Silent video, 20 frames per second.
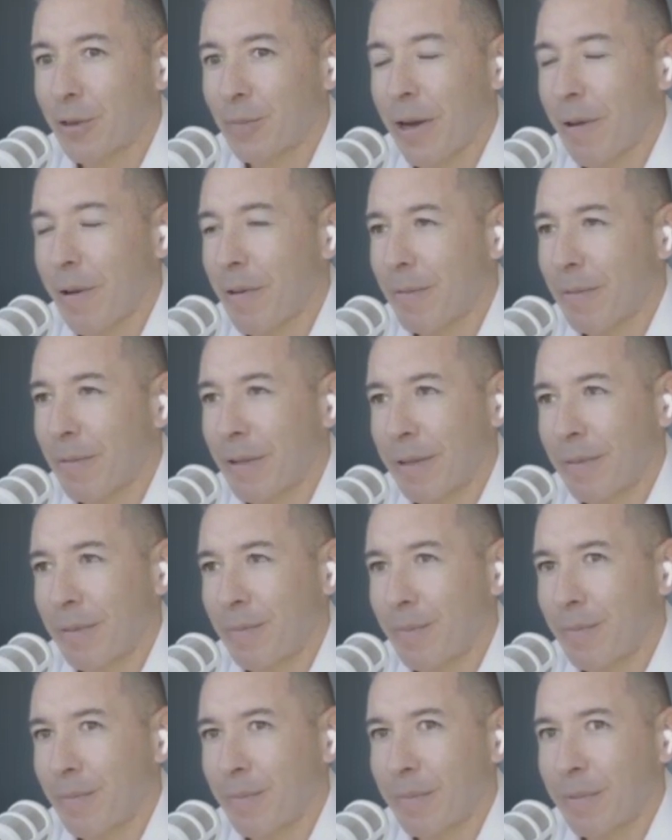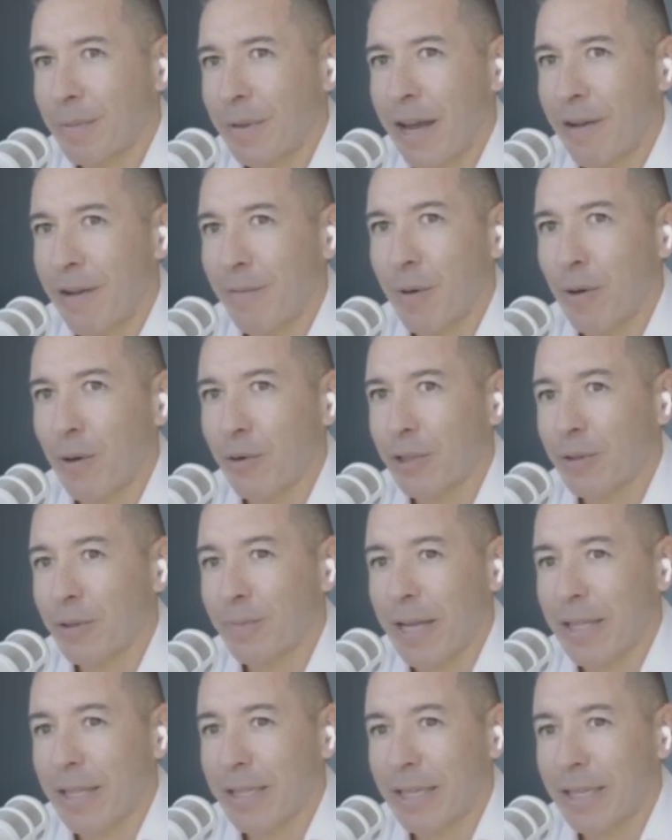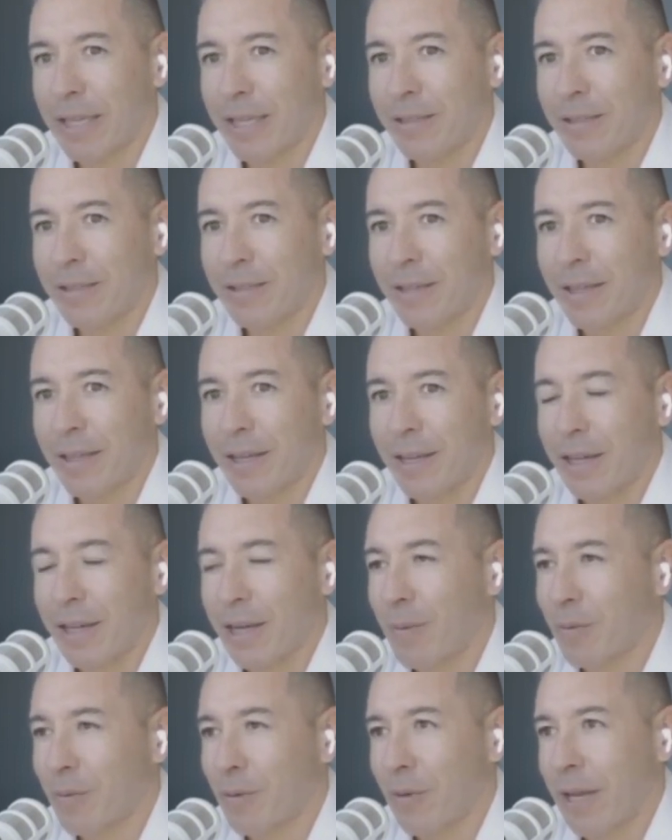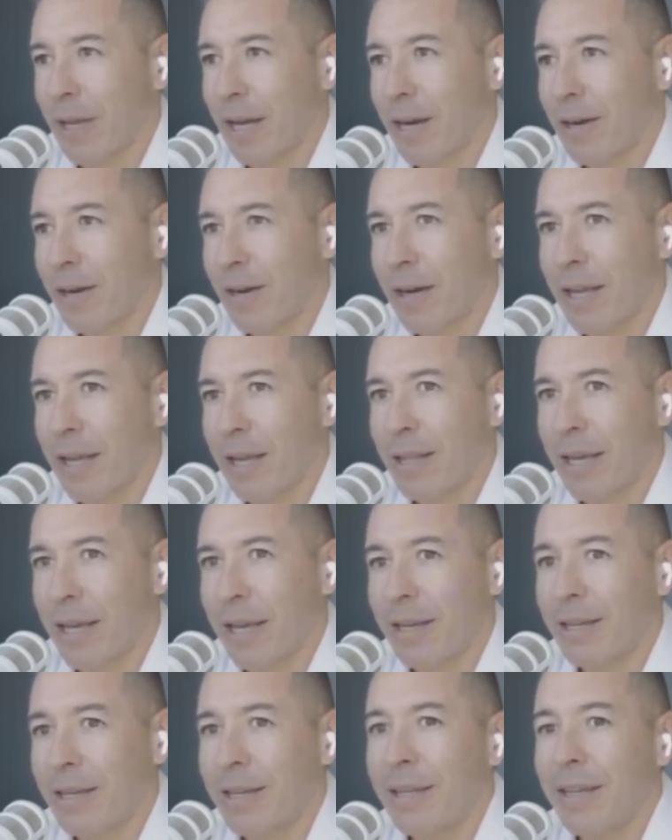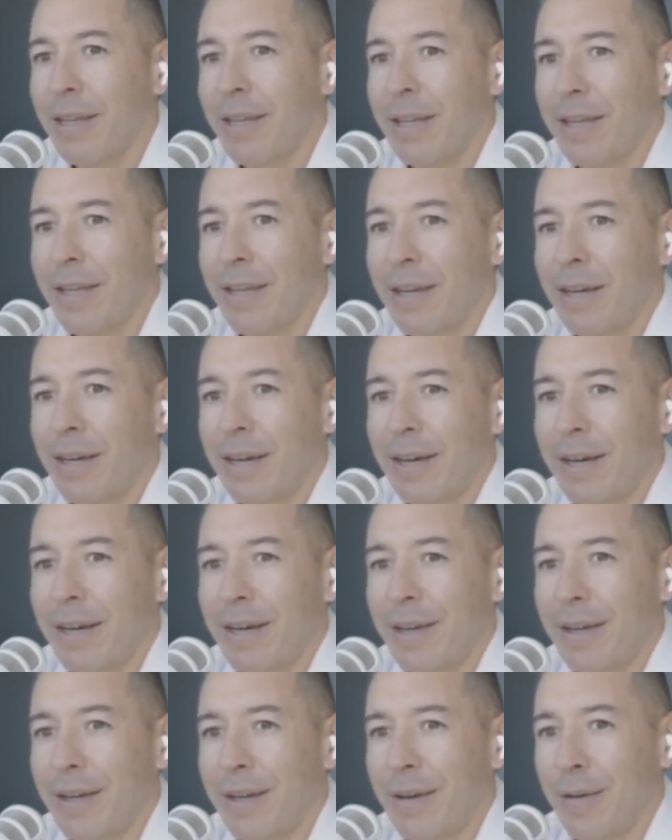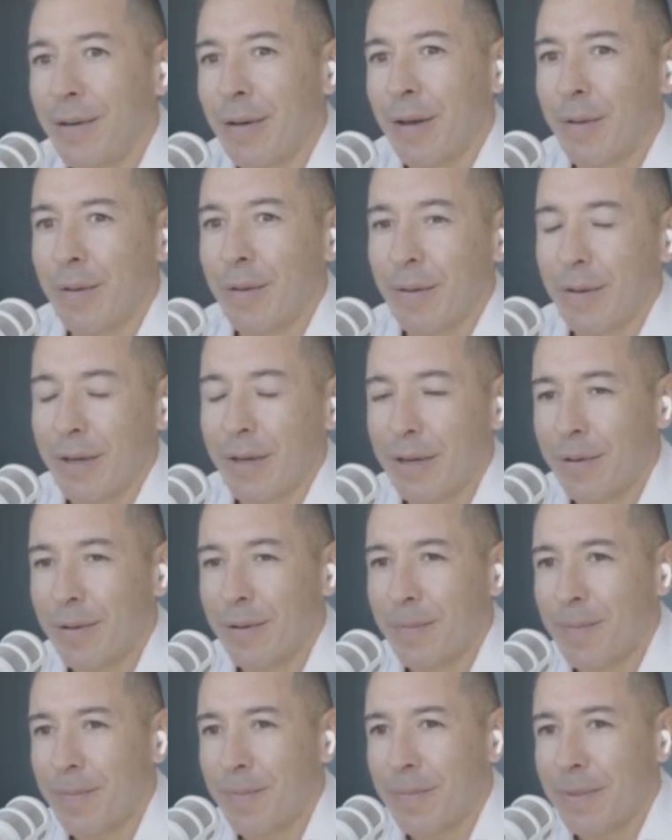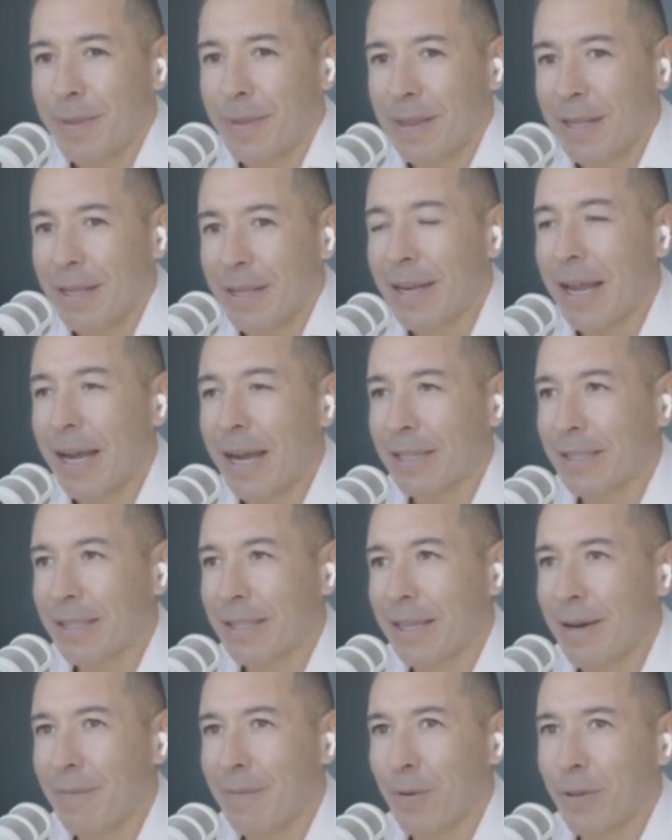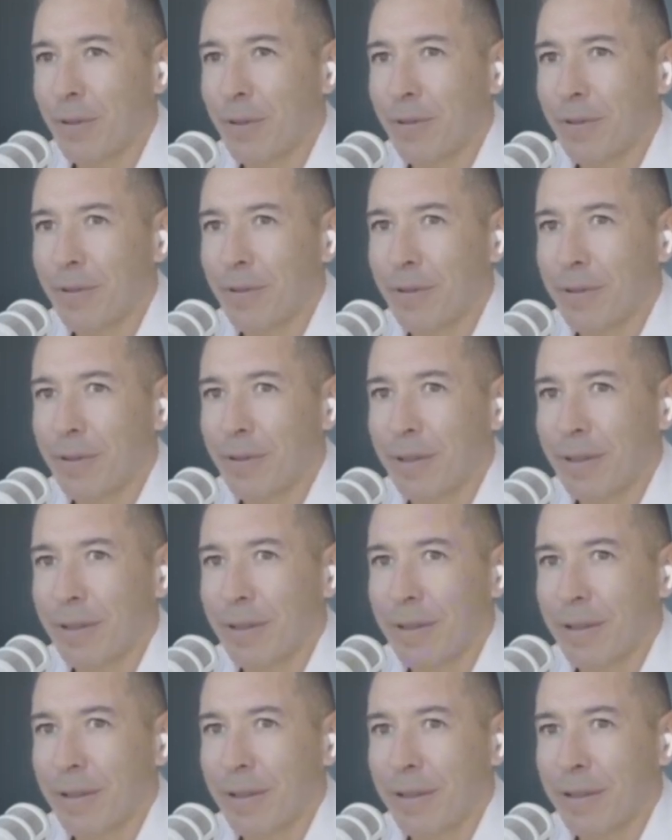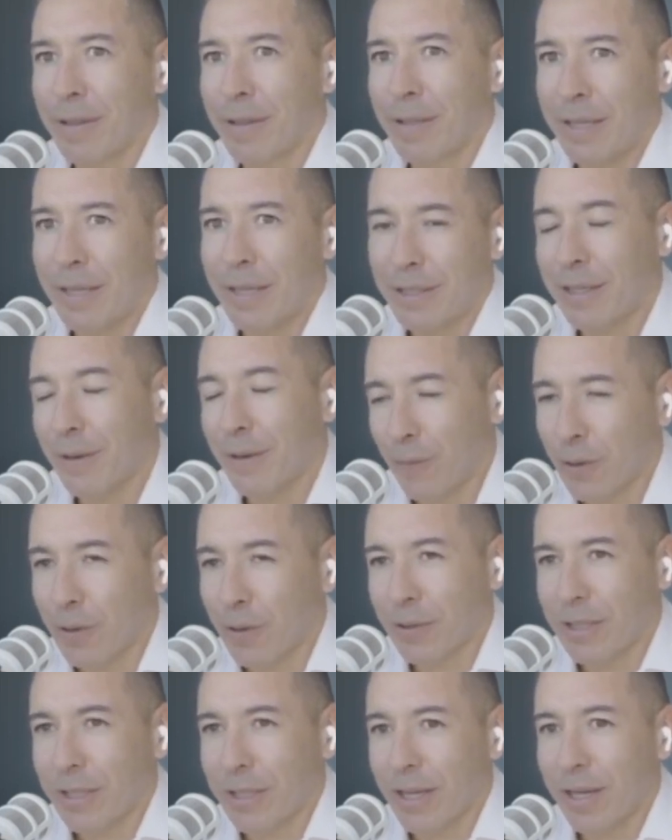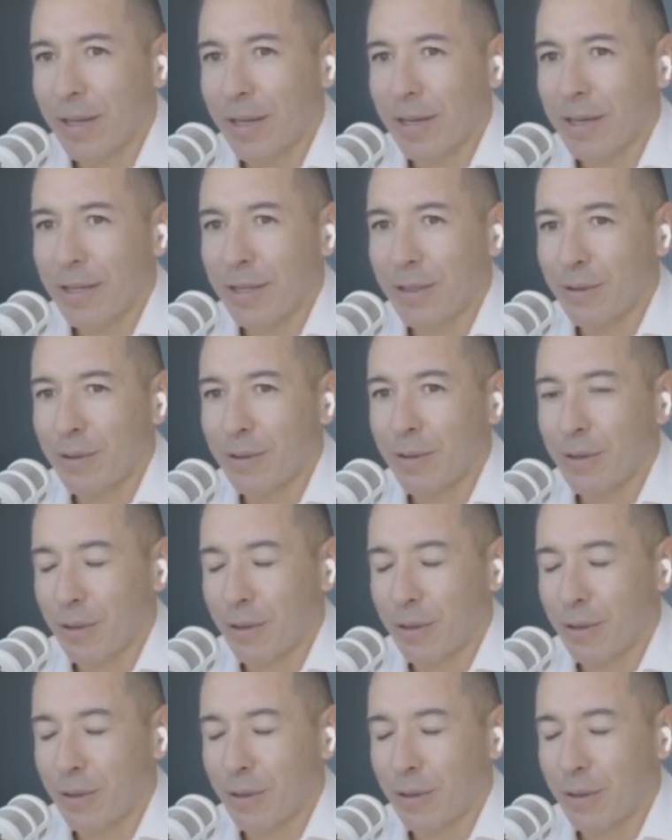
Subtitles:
probably have most of my leads come through there. And then the next level in difficulty is